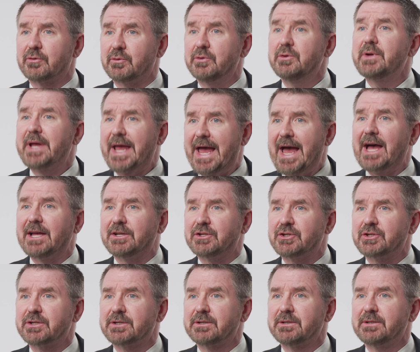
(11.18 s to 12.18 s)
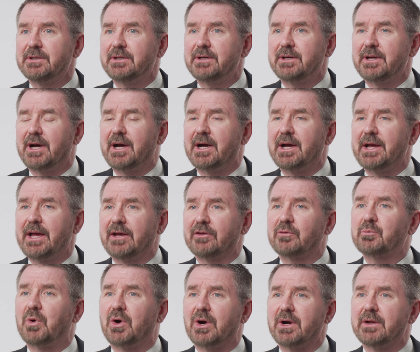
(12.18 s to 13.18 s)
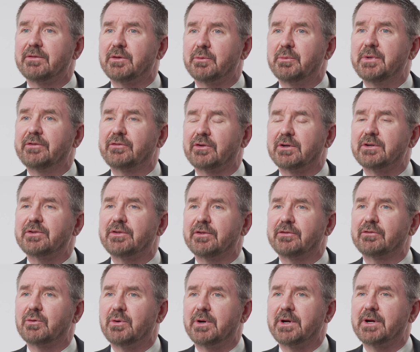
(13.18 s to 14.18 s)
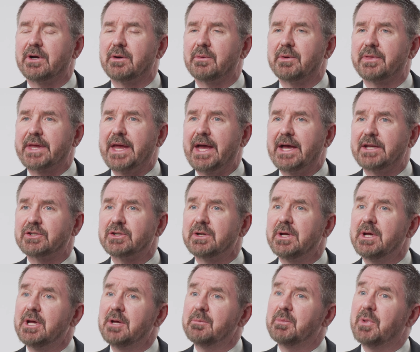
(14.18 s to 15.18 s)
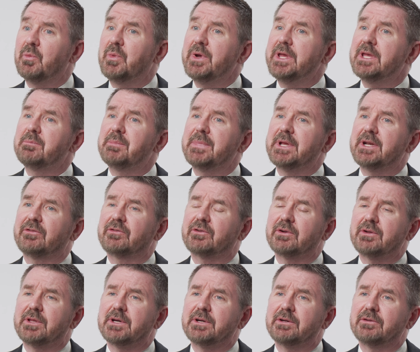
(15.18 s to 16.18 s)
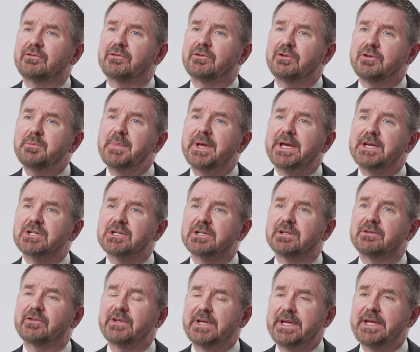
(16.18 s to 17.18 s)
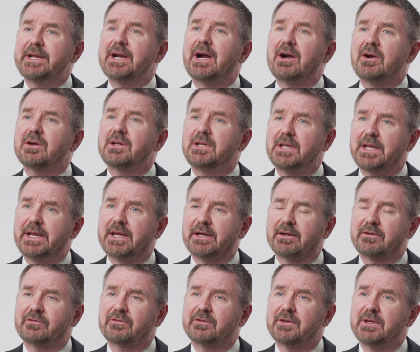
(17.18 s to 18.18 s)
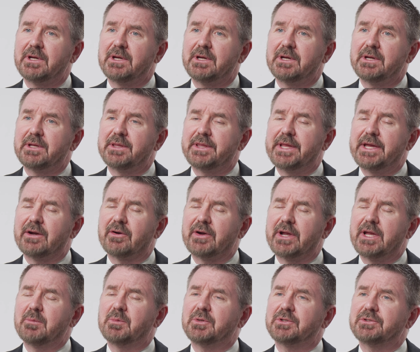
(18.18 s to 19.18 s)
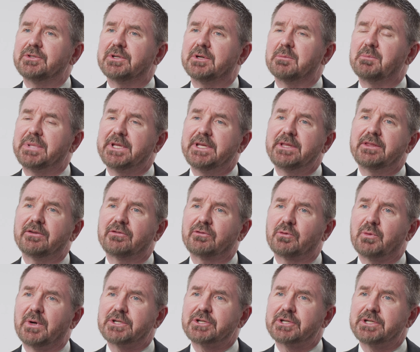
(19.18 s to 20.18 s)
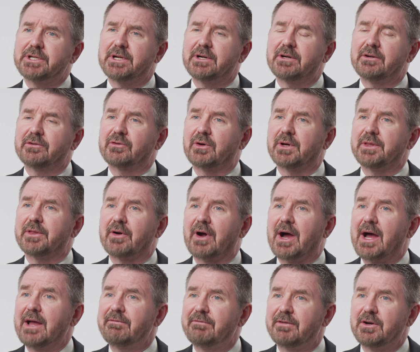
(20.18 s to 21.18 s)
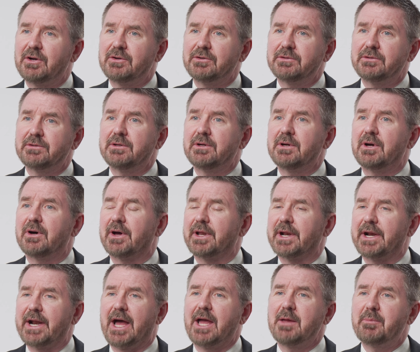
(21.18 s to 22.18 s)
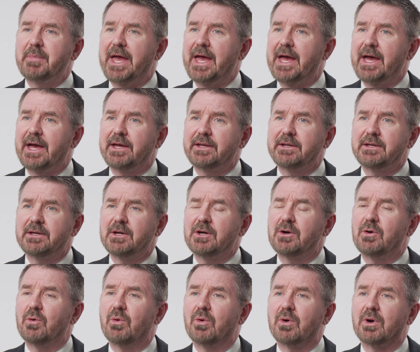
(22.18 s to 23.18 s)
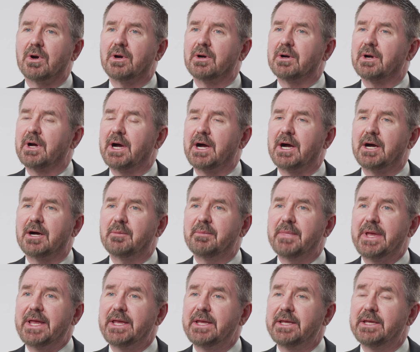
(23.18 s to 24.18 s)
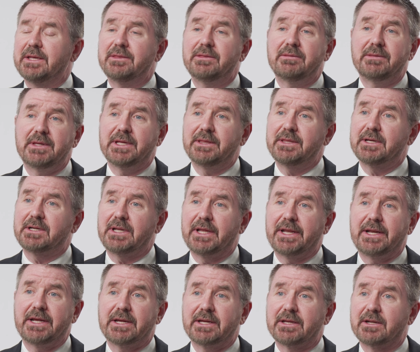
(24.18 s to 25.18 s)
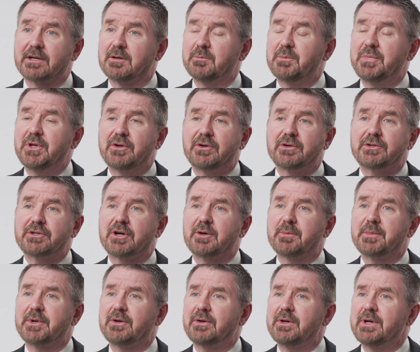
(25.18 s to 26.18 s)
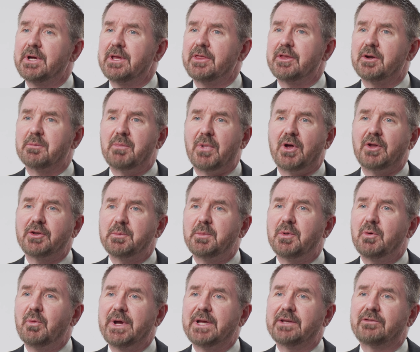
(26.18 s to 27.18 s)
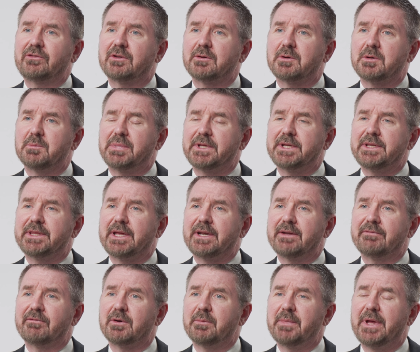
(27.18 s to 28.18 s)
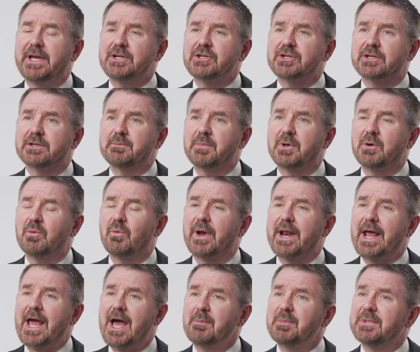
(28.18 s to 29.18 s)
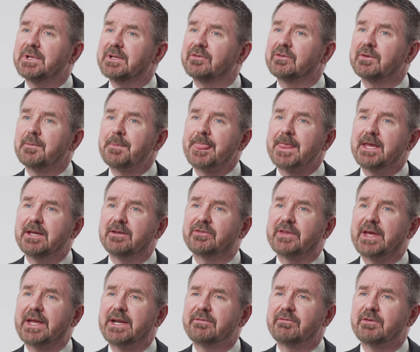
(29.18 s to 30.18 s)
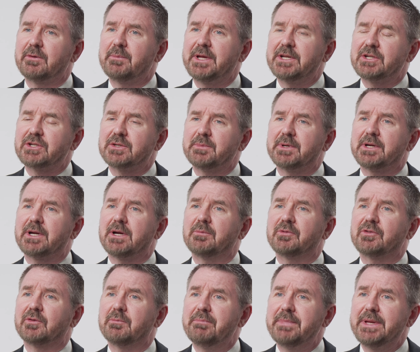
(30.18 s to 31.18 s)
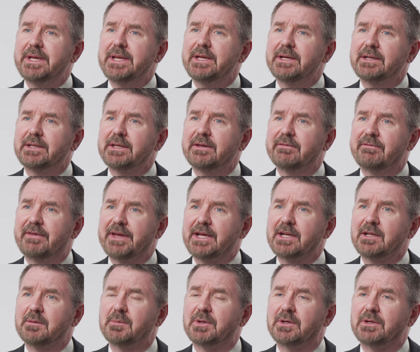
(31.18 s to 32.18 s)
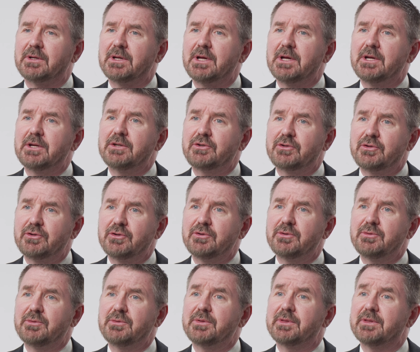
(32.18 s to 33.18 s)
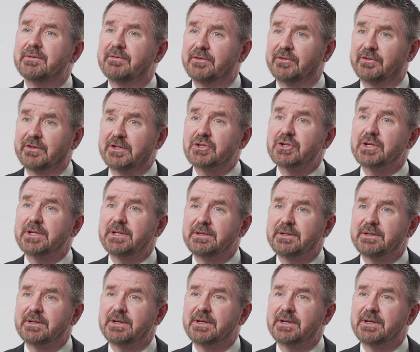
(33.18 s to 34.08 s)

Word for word: through CATCH uh, as part of the research that's going on with CATCH. But we administer those to patients in our clinics. They are able to complete those questionnaires on their iPhone, on an iPad or um, in, in the clinic at a computer terminal. There are multiple ways to complete that information. But what happens is that information becomes immediately available to the physician